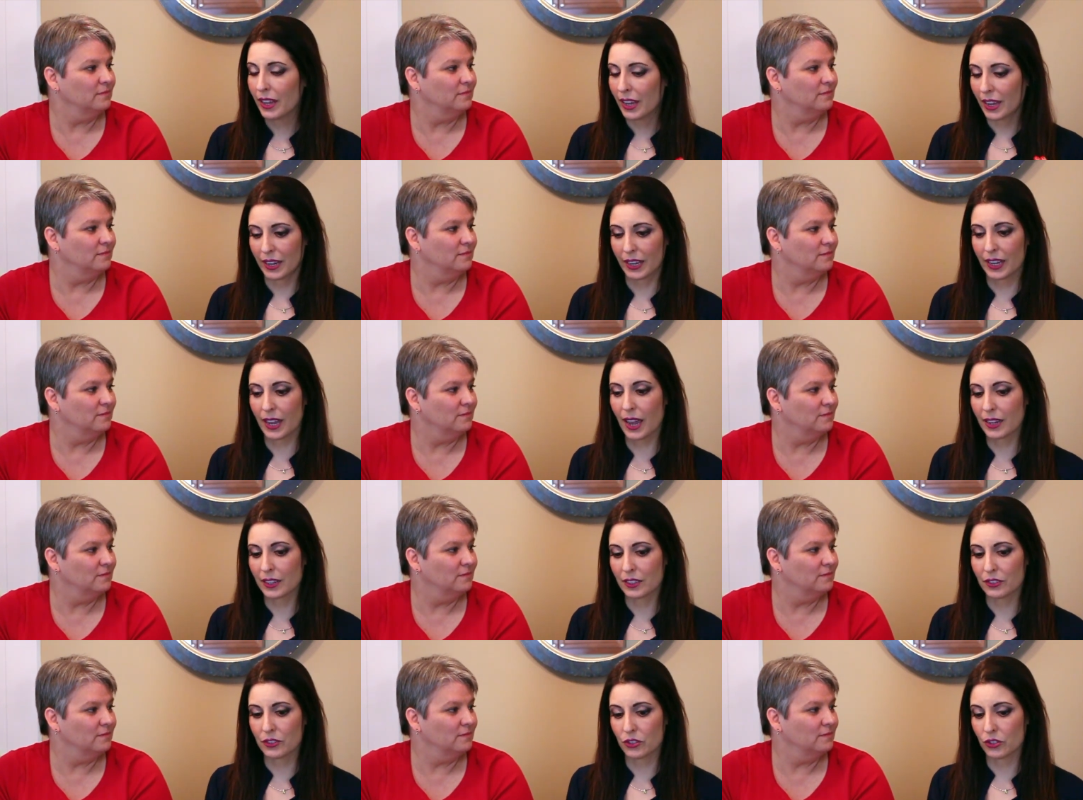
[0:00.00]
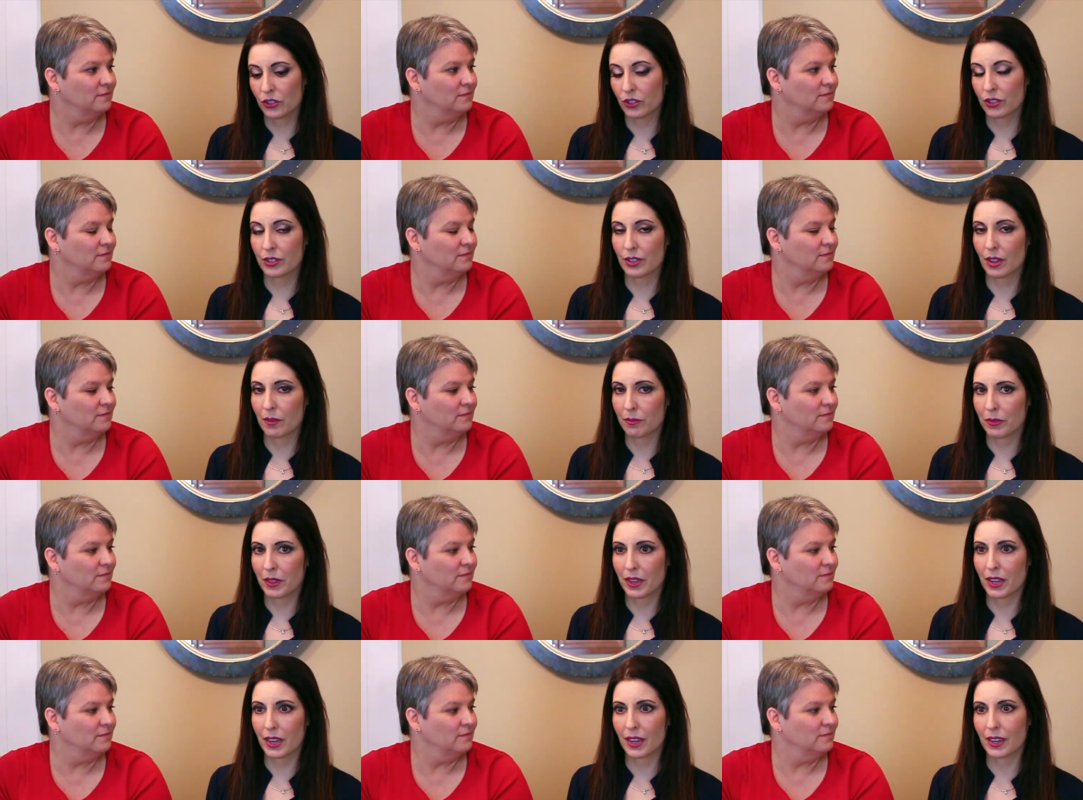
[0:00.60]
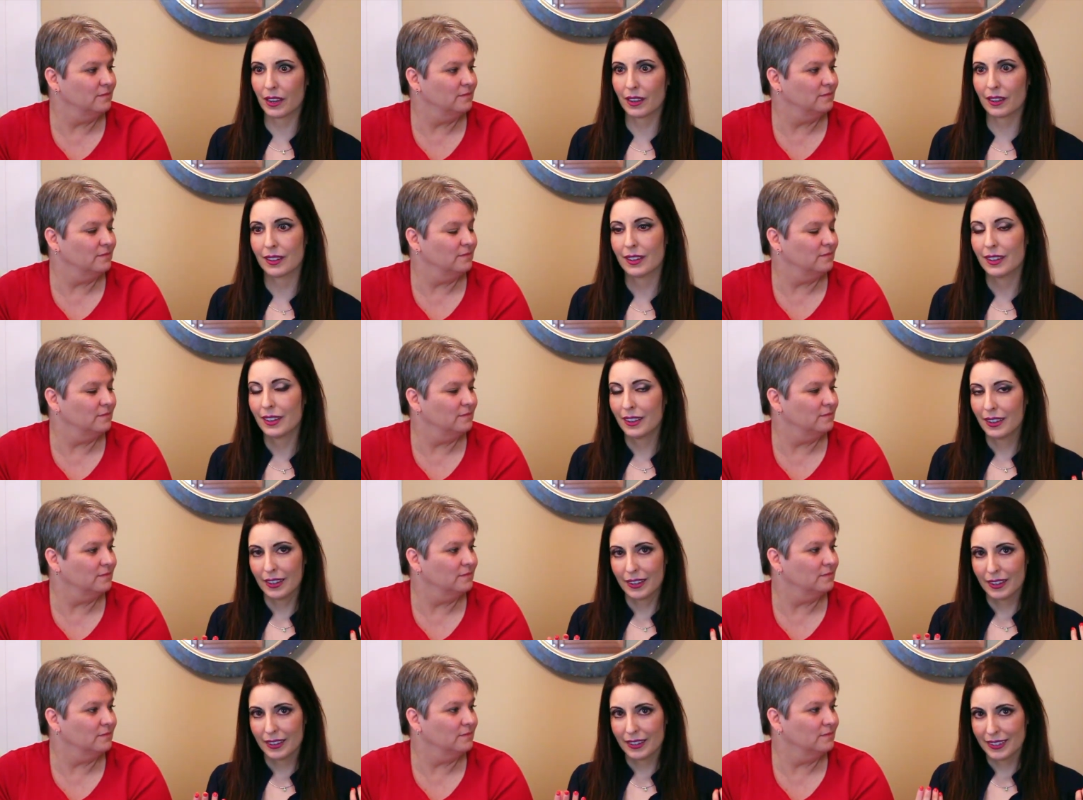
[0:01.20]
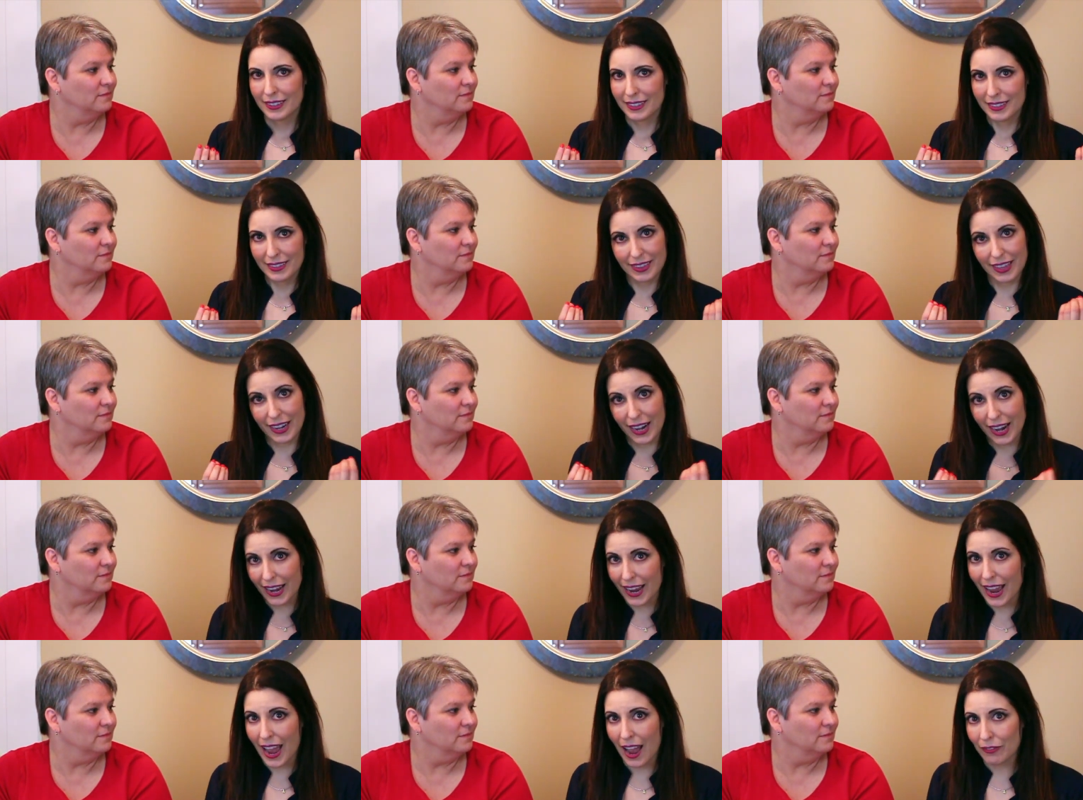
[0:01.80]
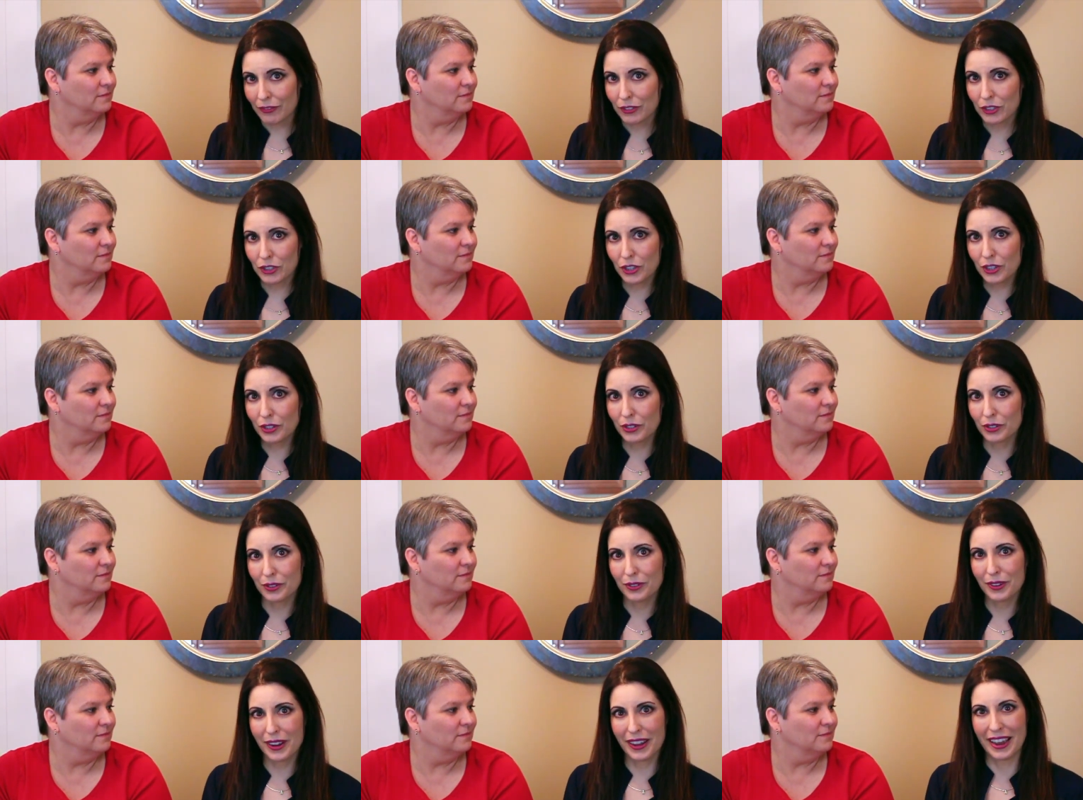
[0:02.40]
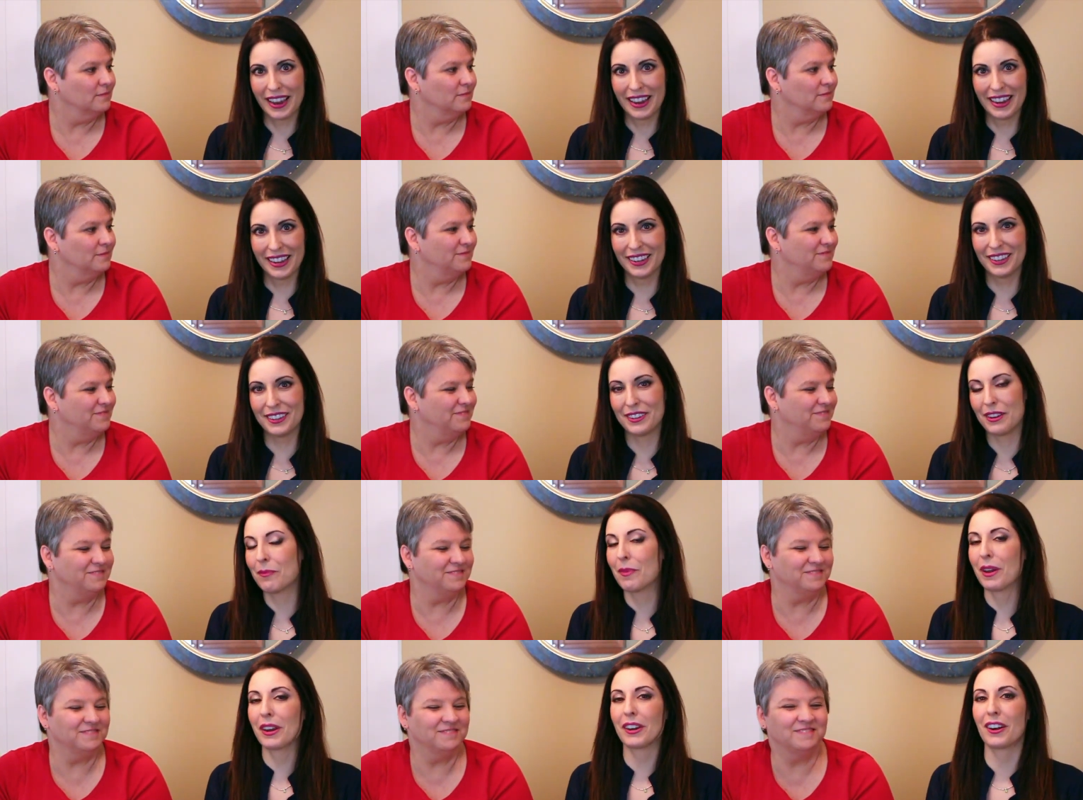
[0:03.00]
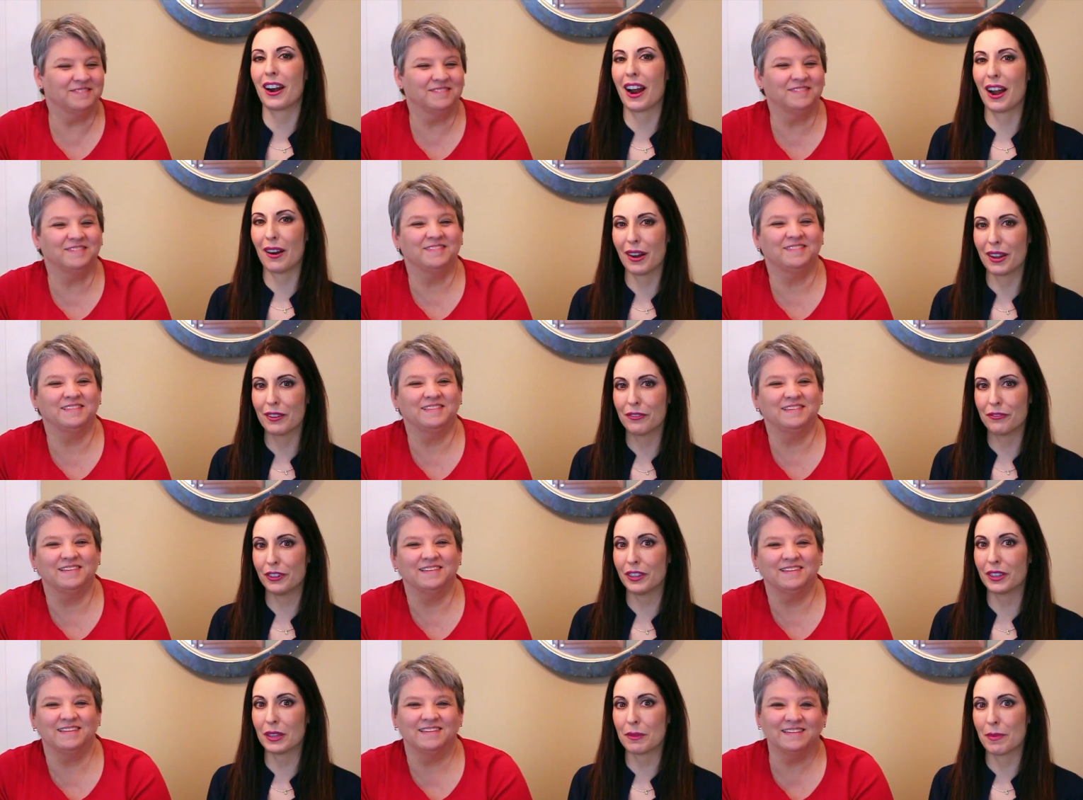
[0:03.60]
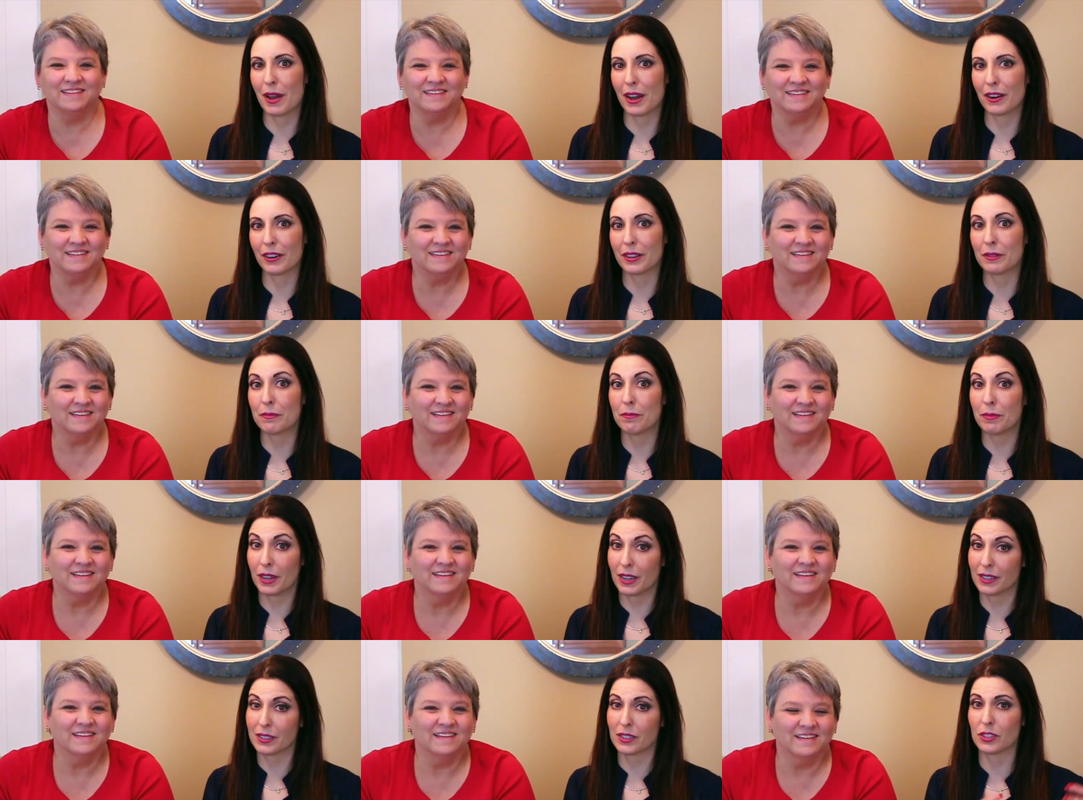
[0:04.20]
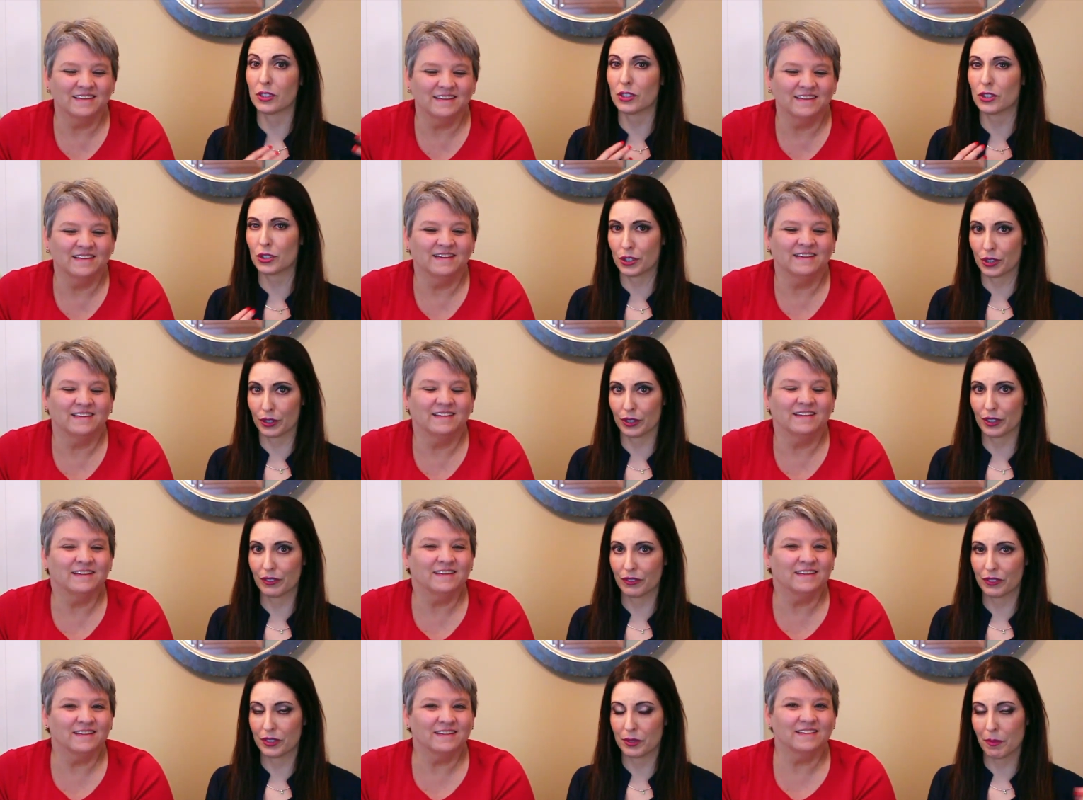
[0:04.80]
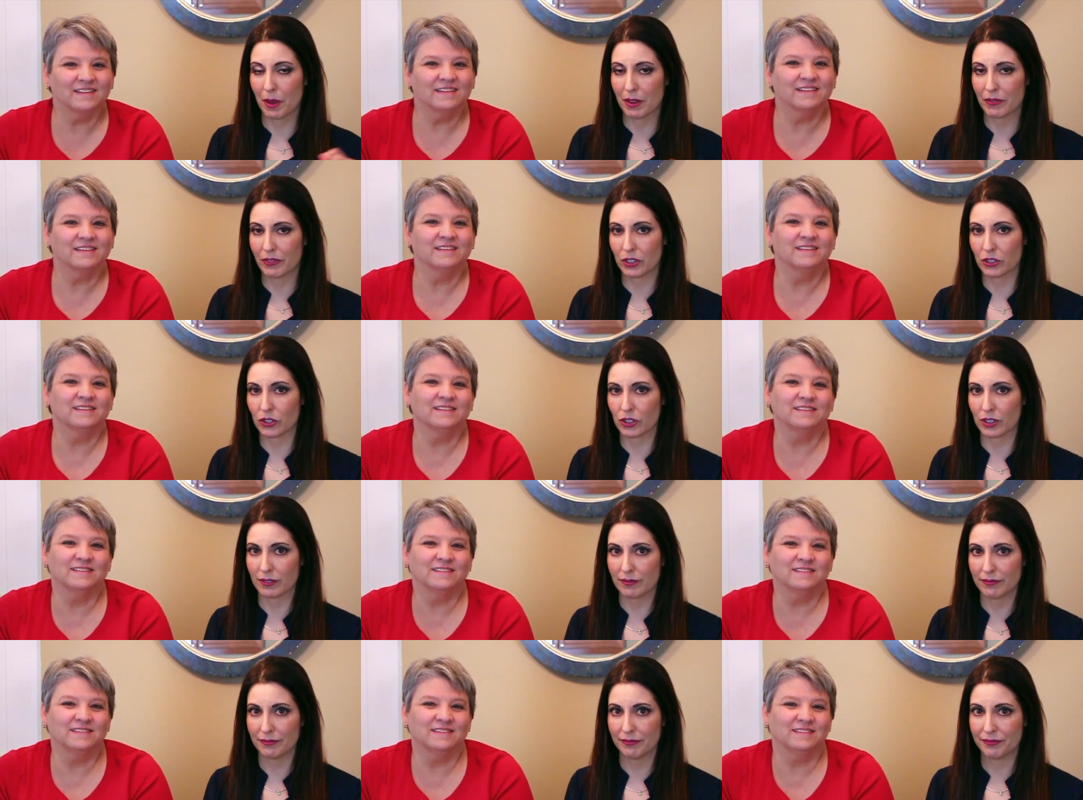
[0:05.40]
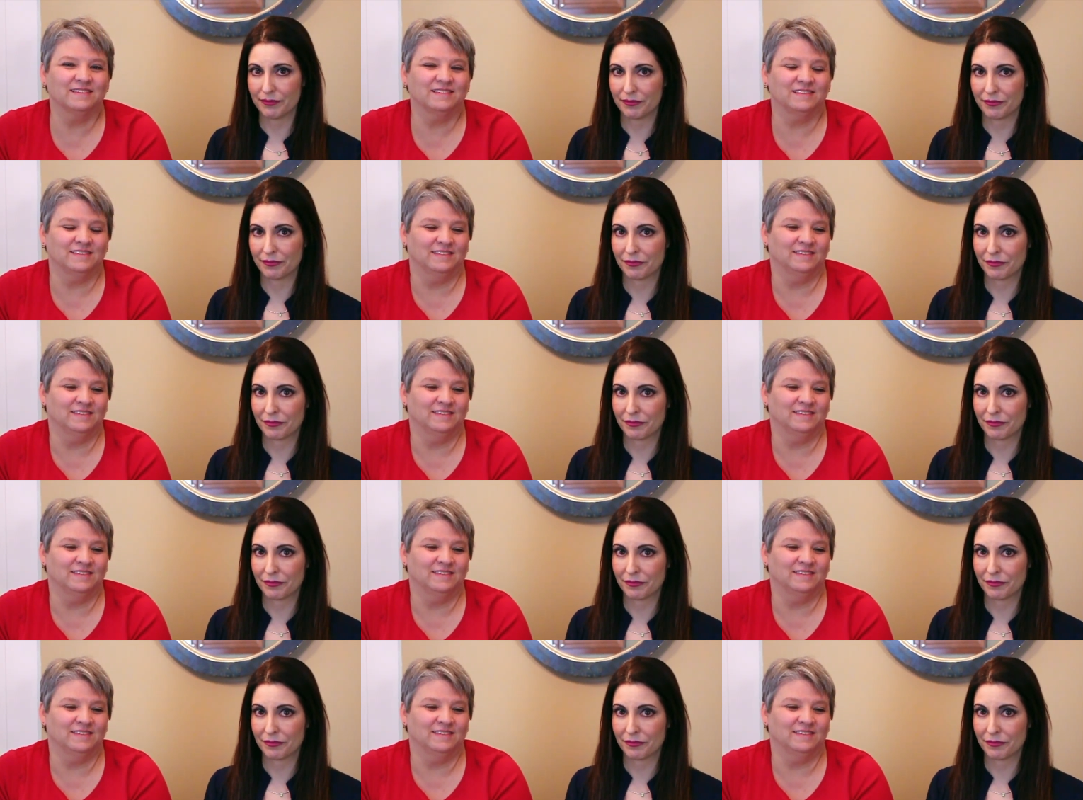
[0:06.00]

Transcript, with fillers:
Speaker 1: And again, it's just something that I have to do no matter how I feel about it because it serves my vision.